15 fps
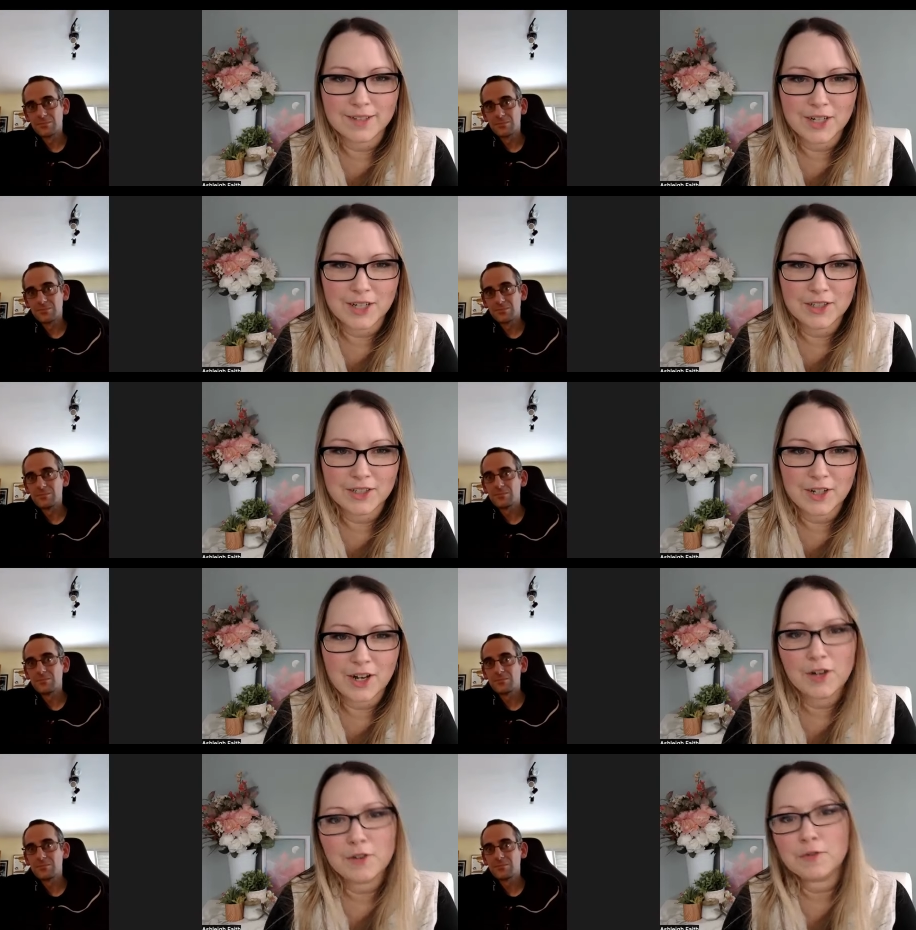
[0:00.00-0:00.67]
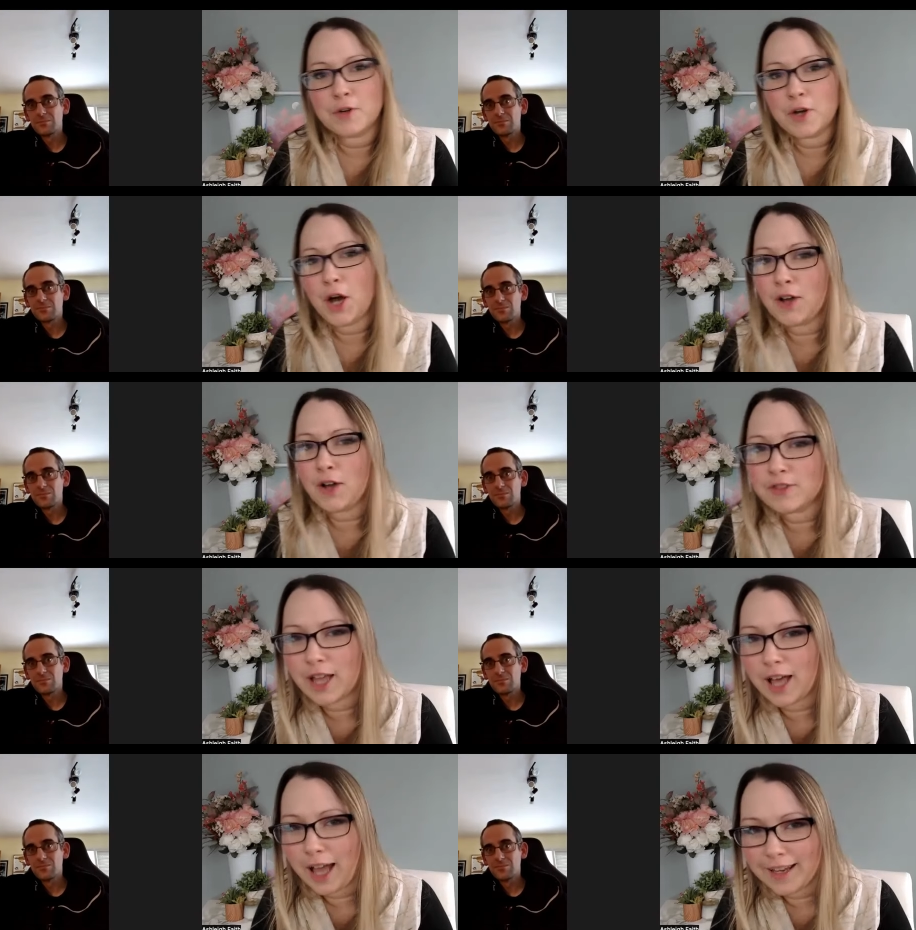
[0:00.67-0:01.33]
Speaker 1: off
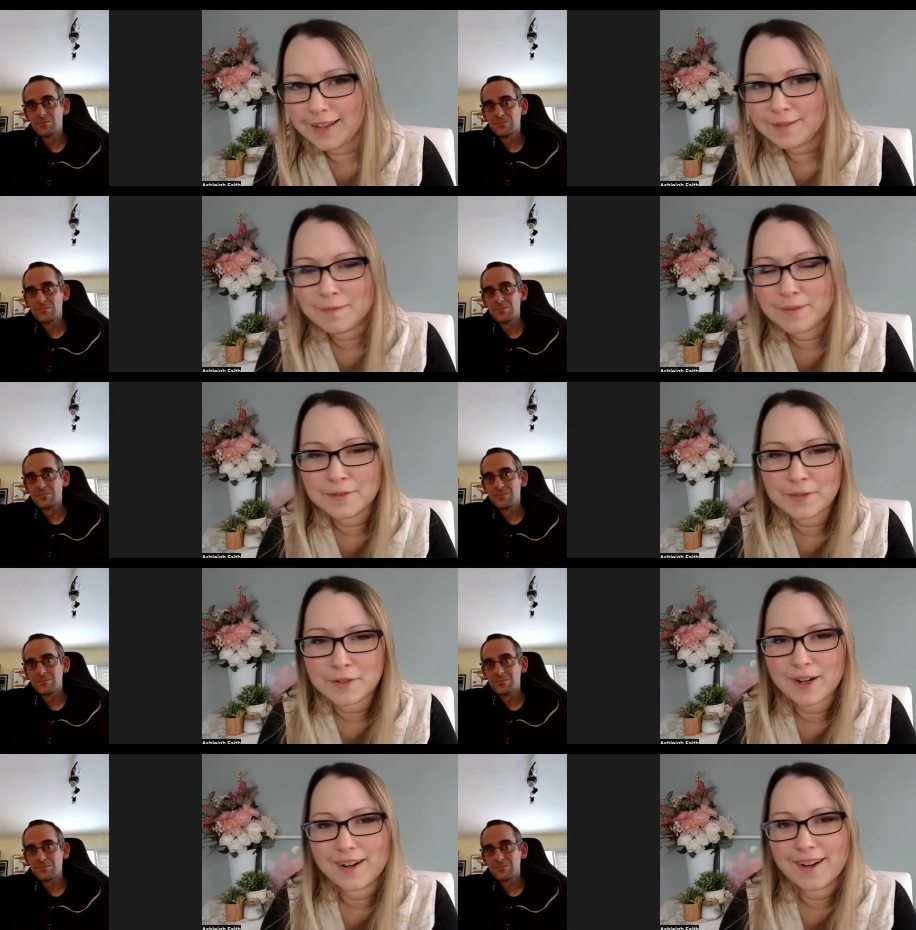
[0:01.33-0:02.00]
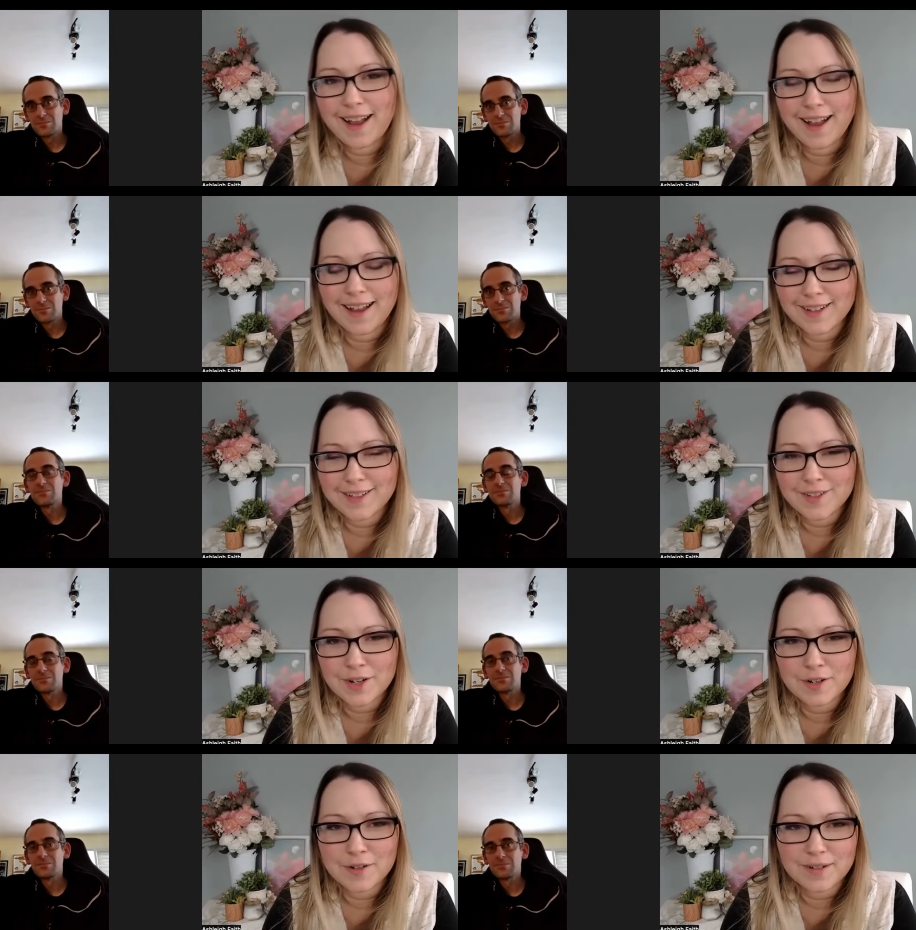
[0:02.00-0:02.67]
offline before i
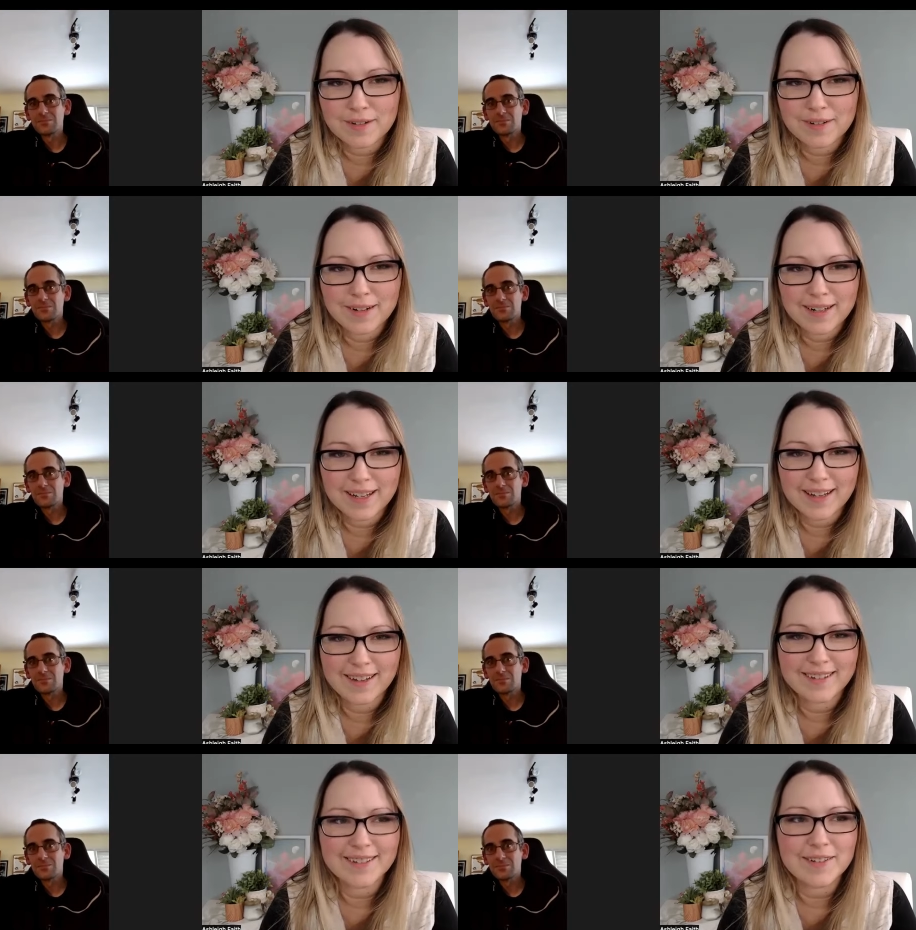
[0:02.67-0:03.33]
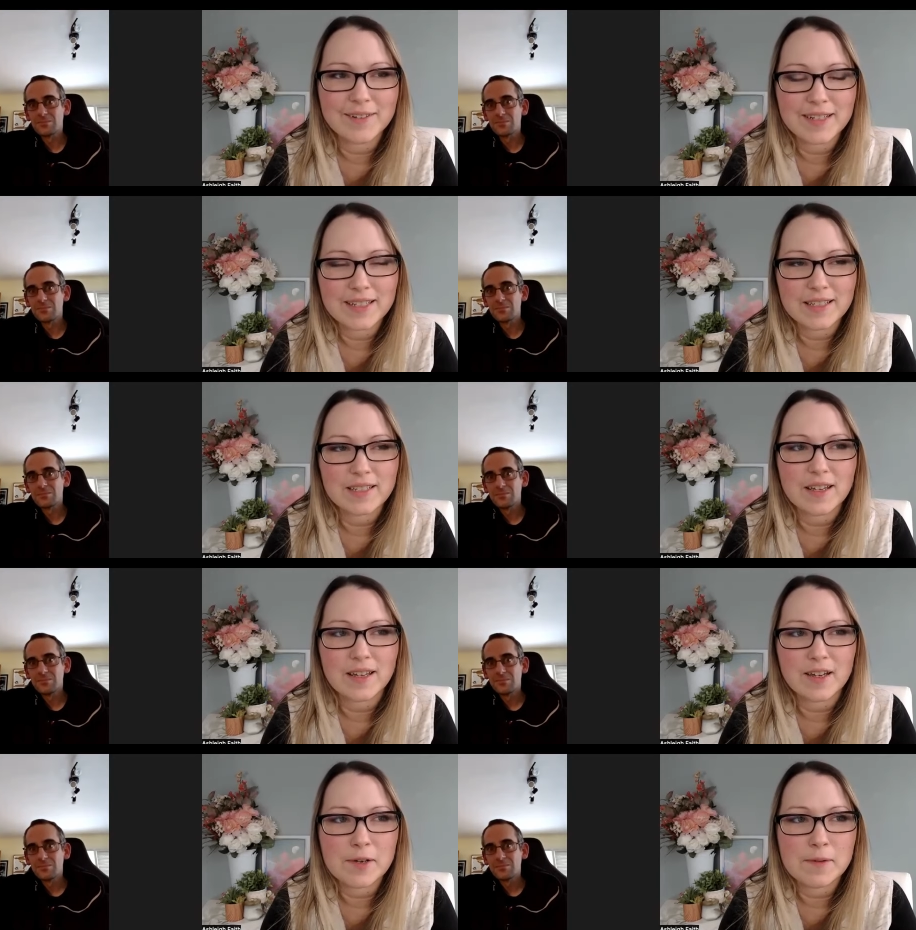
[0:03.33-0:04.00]
started recording you know it's
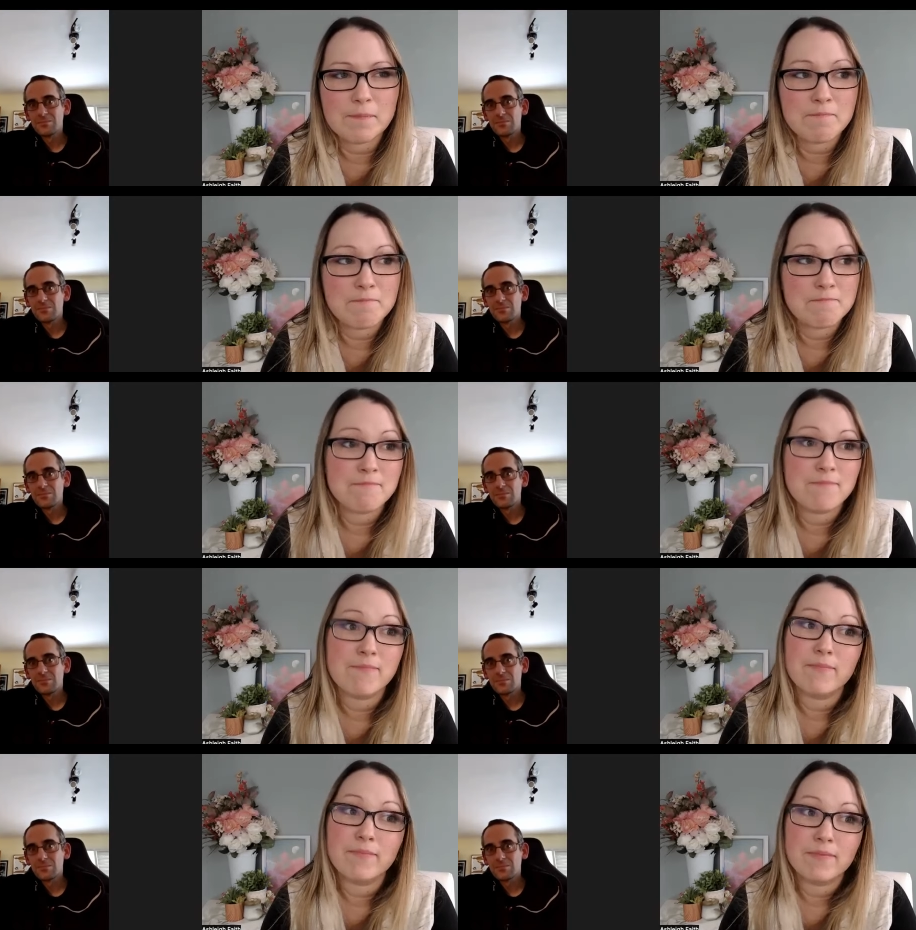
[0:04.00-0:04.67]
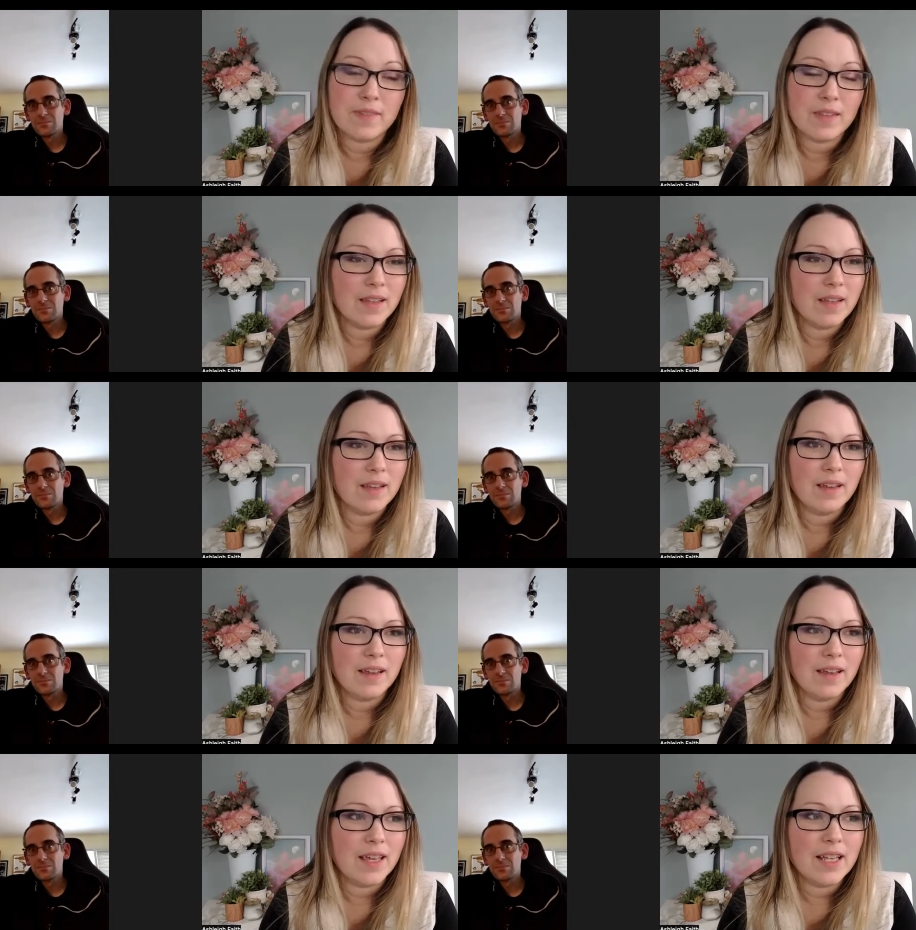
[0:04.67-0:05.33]
um
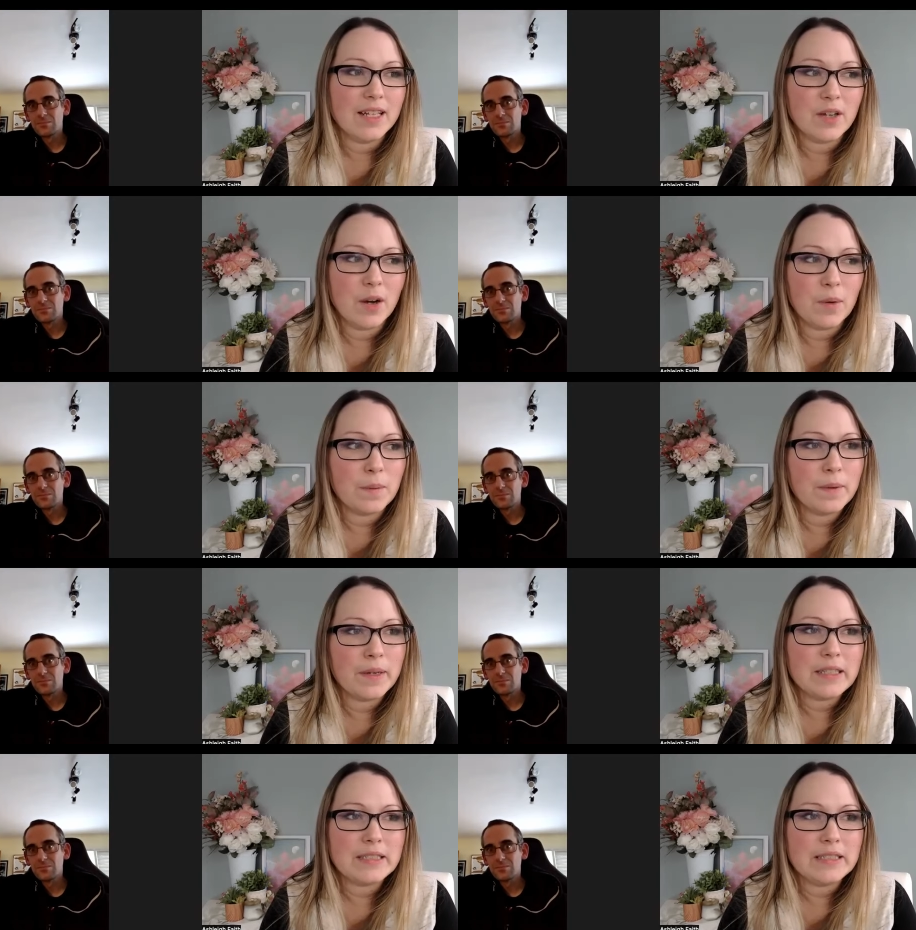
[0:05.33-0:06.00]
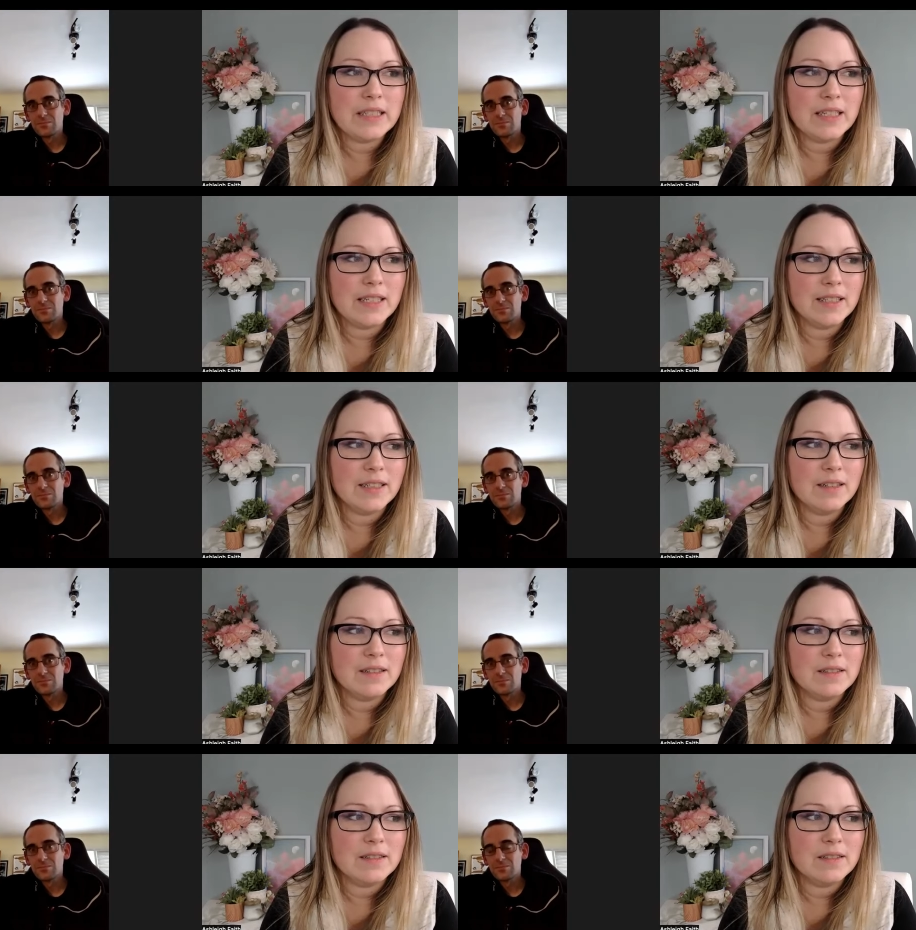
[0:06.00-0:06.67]
it's a really